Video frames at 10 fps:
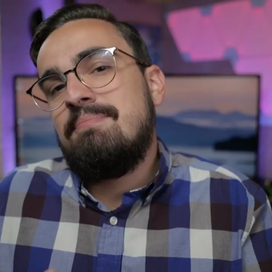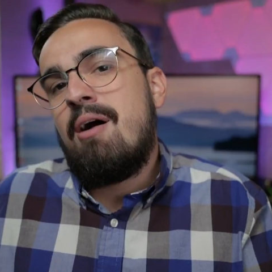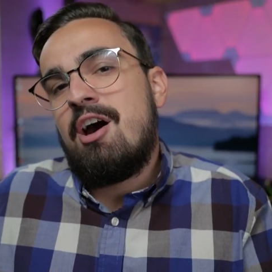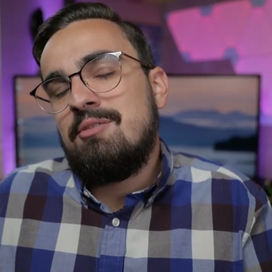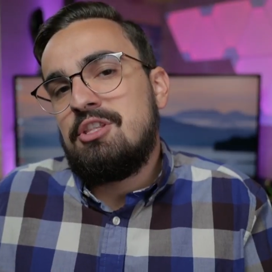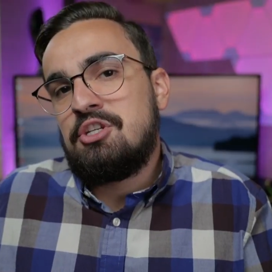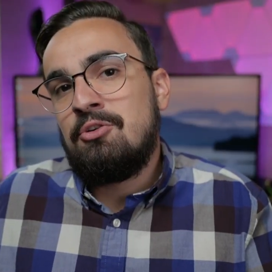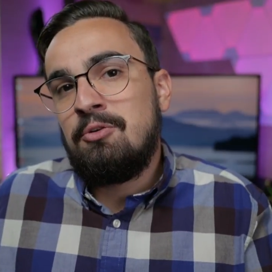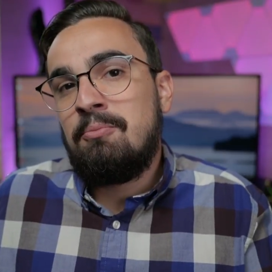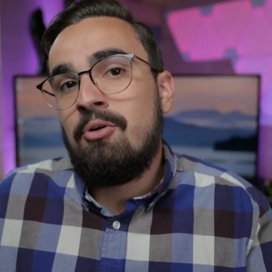of the bottom of the
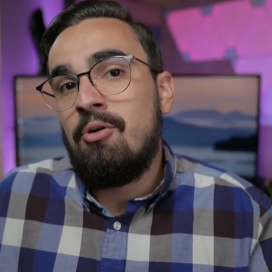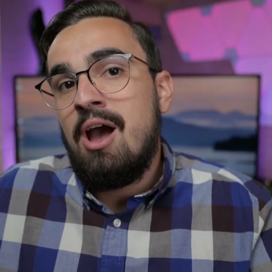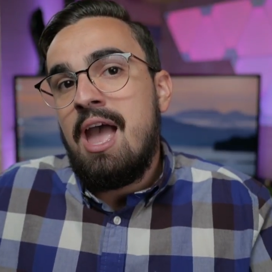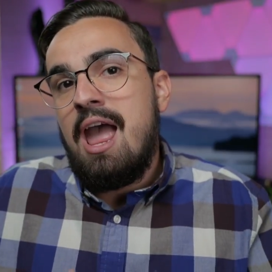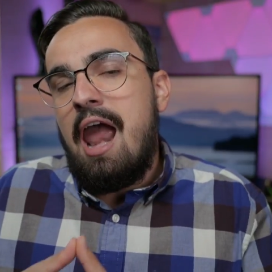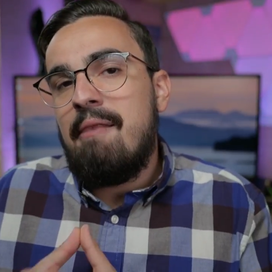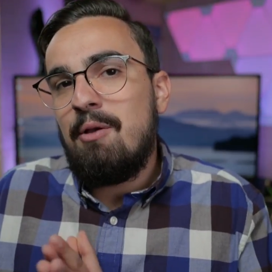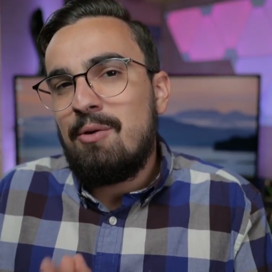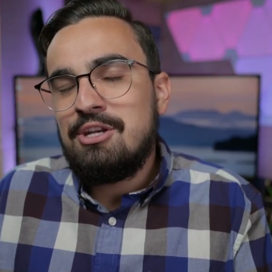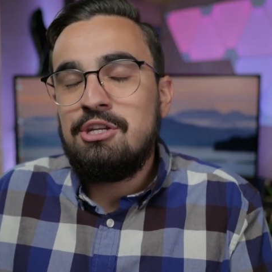totem pole and
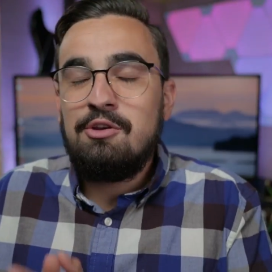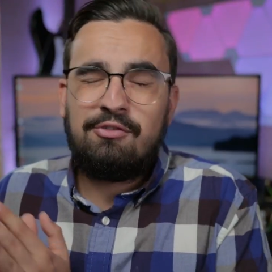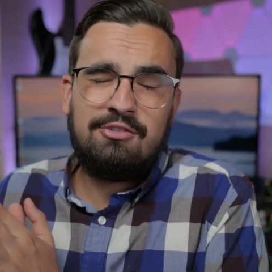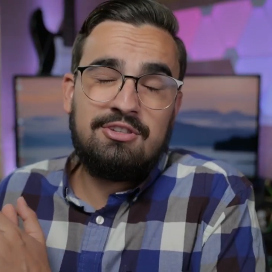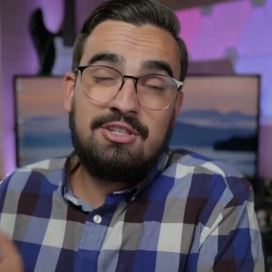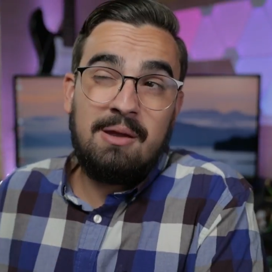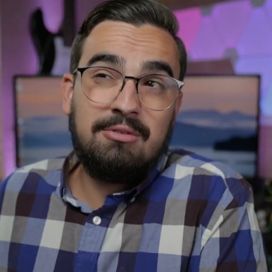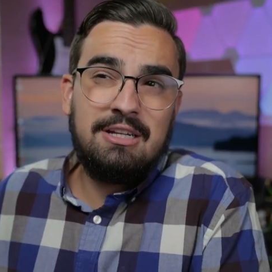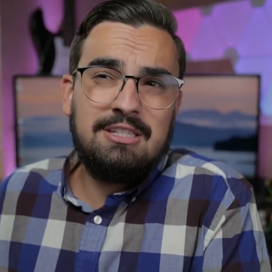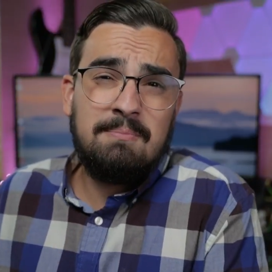they went to you for some
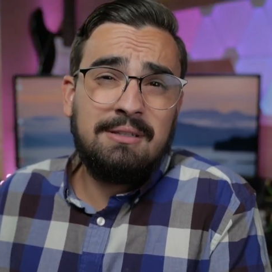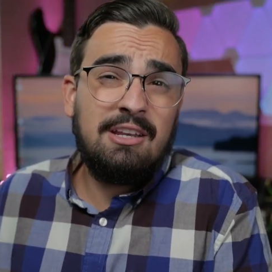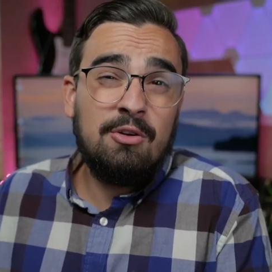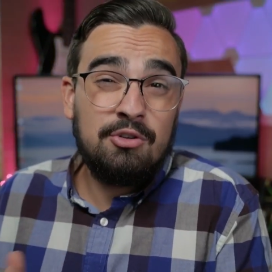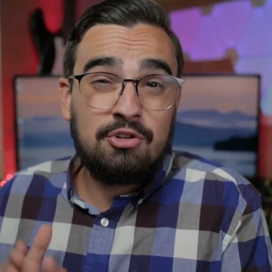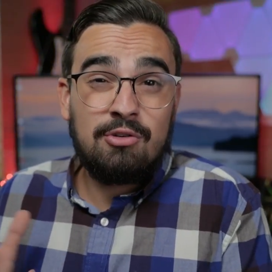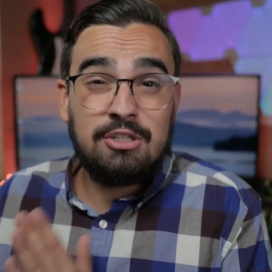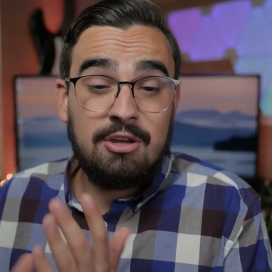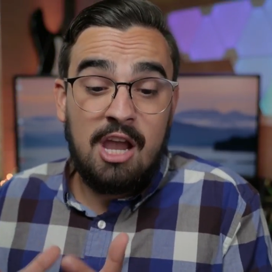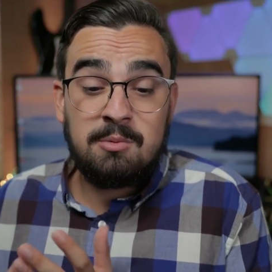reason, but they don't
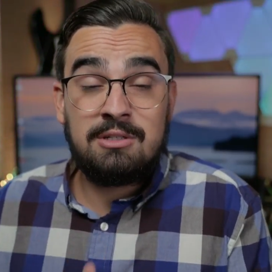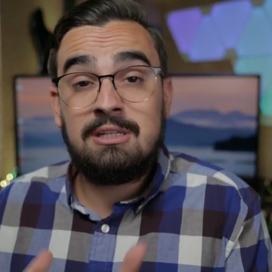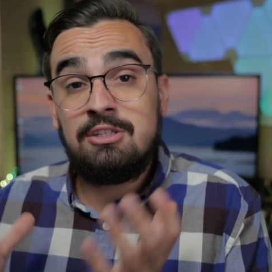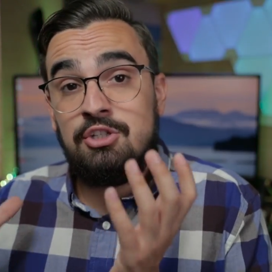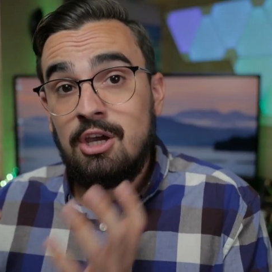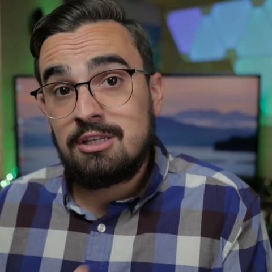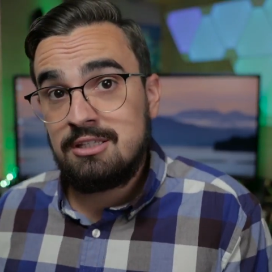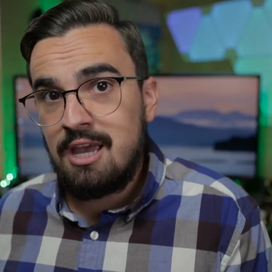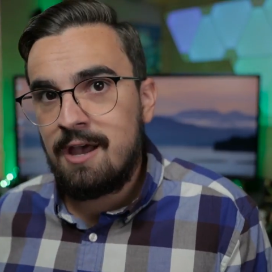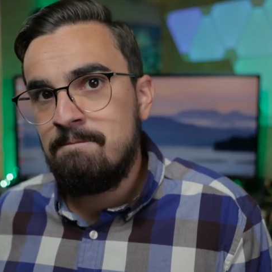trust your expertise
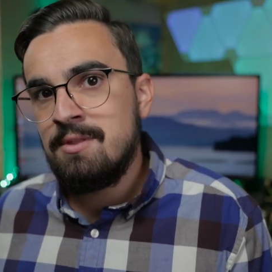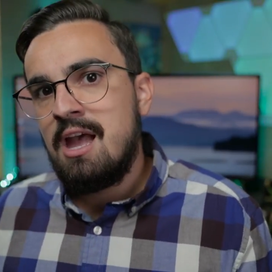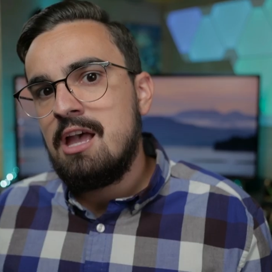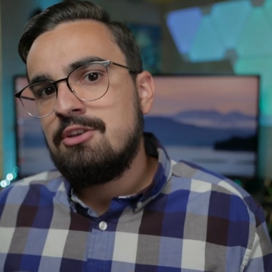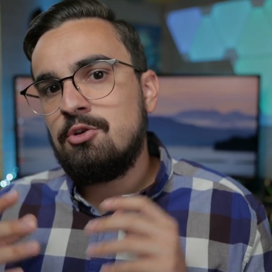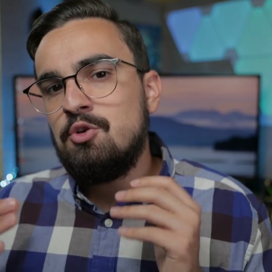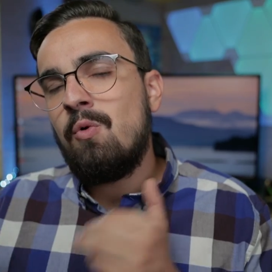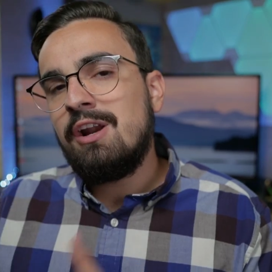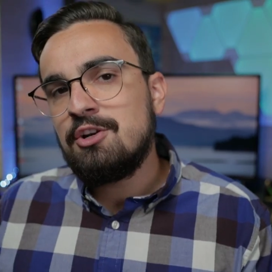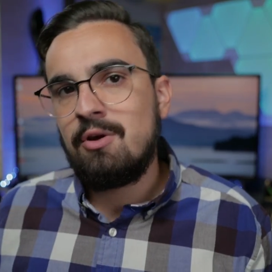just yet. So you
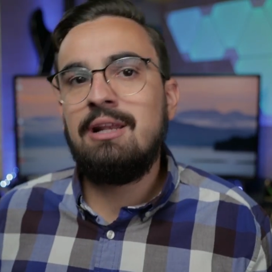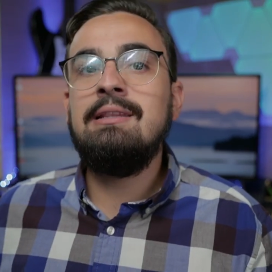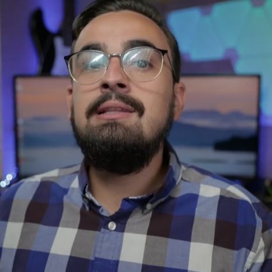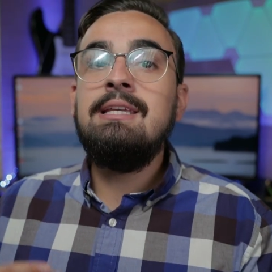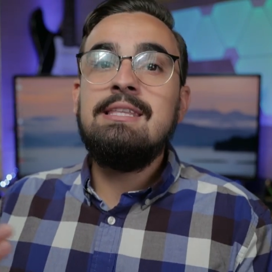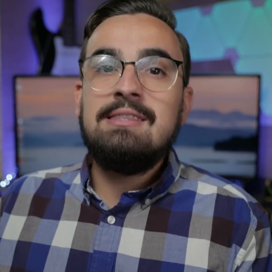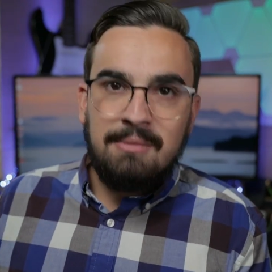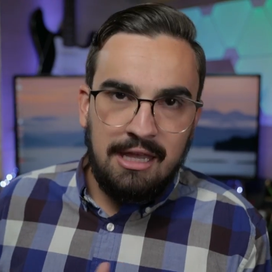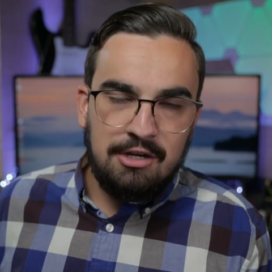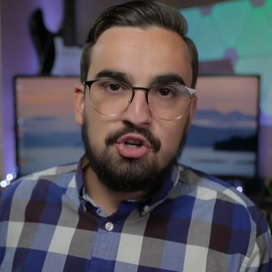want to try to lead
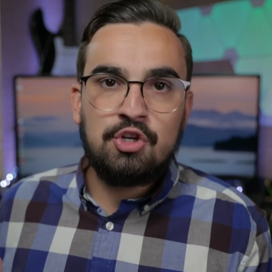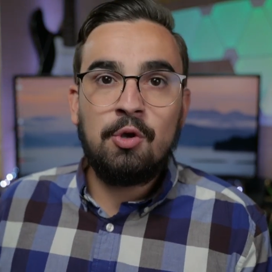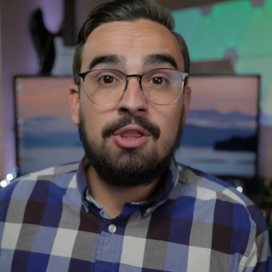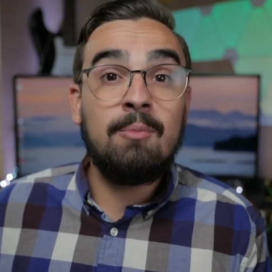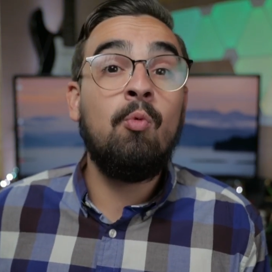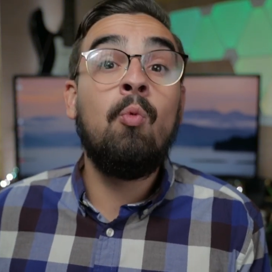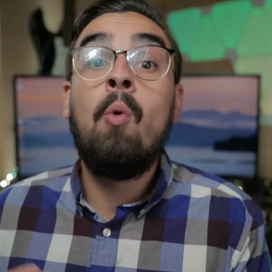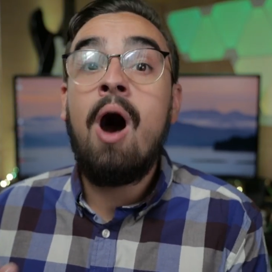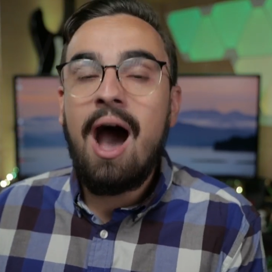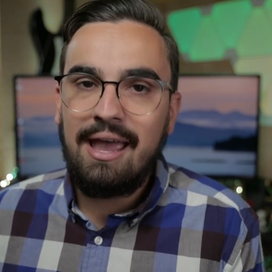them in, show them
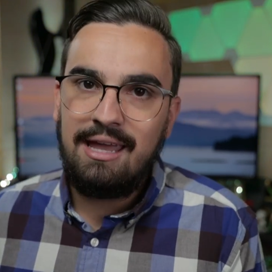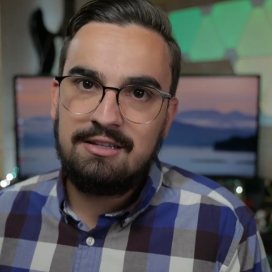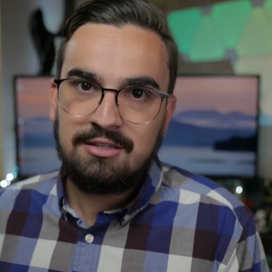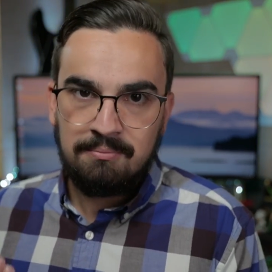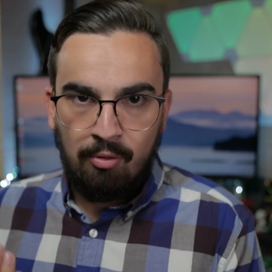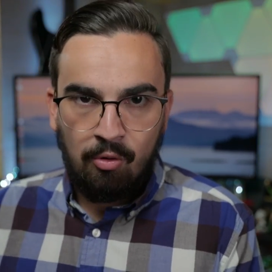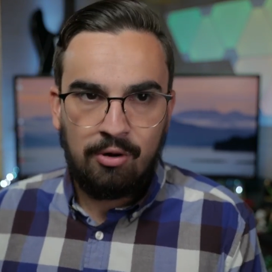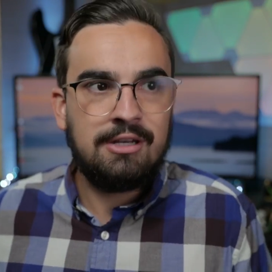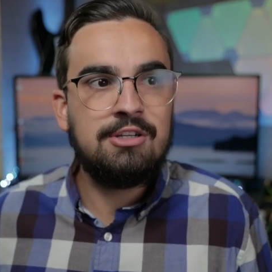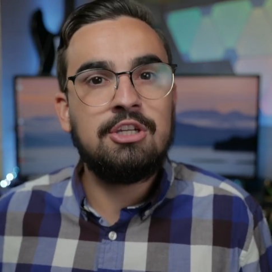why it's
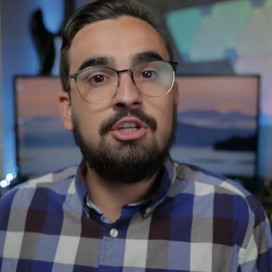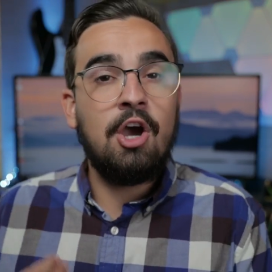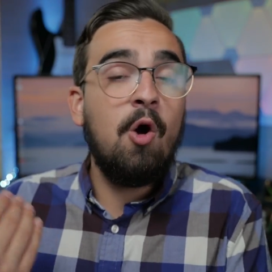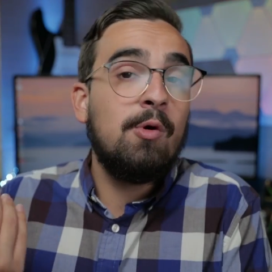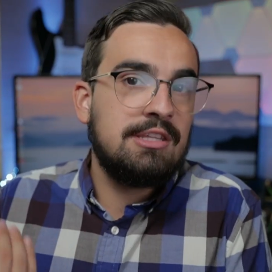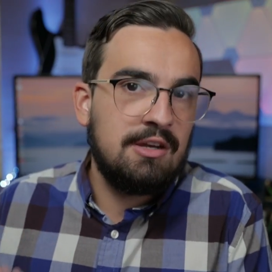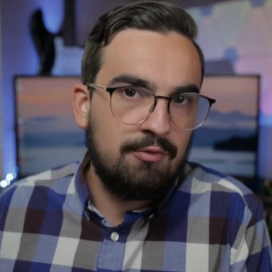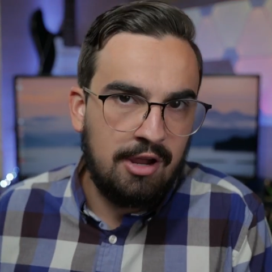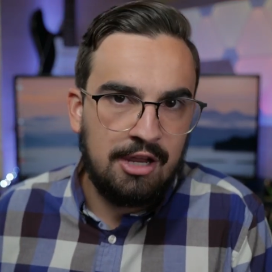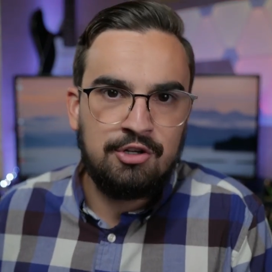important to go with the
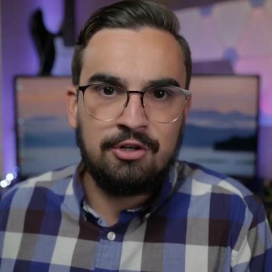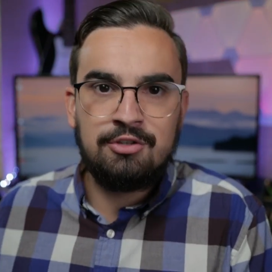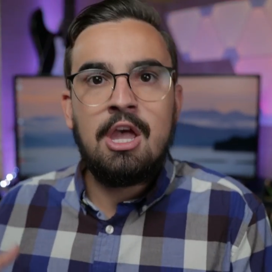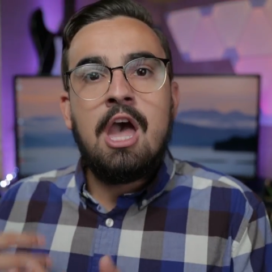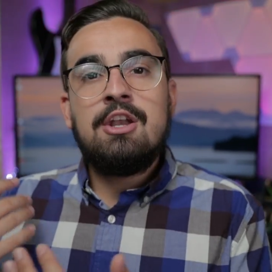differentiators,